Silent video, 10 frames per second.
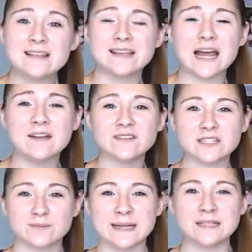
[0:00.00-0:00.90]
that kind of
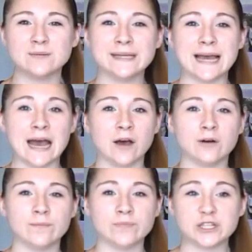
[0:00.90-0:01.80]
explained to me
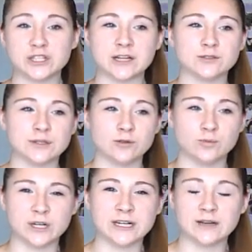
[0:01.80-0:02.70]
how tryouts were going to
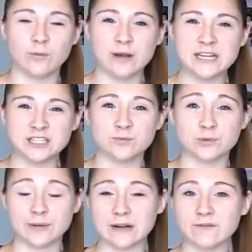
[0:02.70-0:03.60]
work and when I should
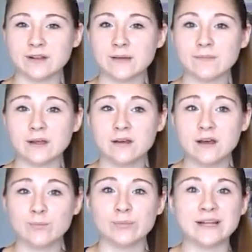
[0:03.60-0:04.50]
prepare for them,
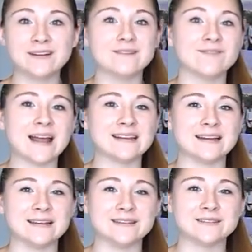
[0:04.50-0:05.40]
but I couldn't find
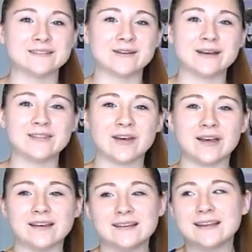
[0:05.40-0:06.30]
any. So I
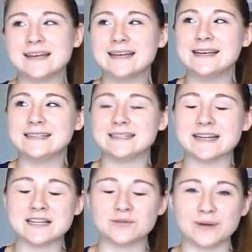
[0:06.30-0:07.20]
thought, since
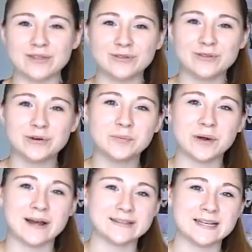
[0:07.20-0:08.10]
I just went through the whole
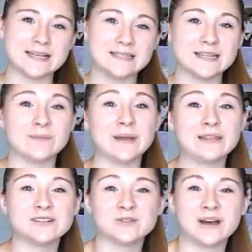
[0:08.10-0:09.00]
process and made
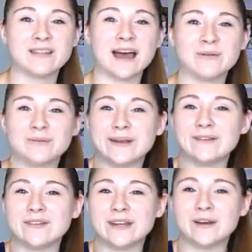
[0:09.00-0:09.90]
the squad, that I would make
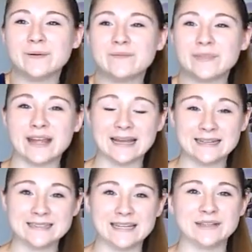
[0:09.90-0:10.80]
a video
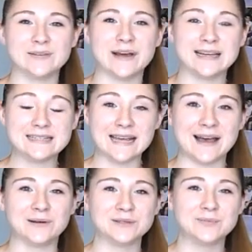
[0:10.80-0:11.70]
and tell you guys
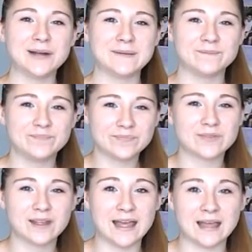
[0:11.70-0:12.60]
how to prep
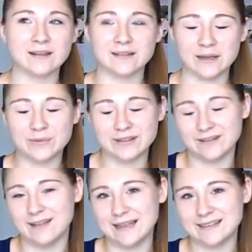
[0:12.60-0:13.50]
and like what
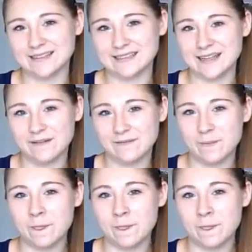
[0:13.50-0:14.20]
they're like and stuff.